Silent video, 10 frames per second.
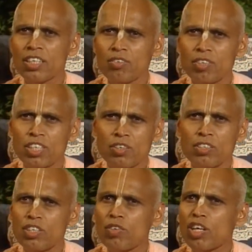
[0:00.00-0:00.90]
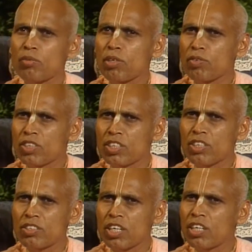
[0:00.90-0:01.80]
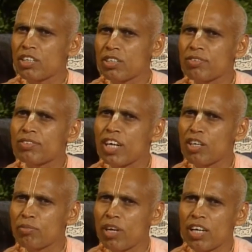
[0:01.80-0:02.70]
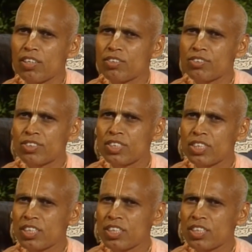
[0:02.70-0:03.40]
whatever is available within the radius of 5 miles,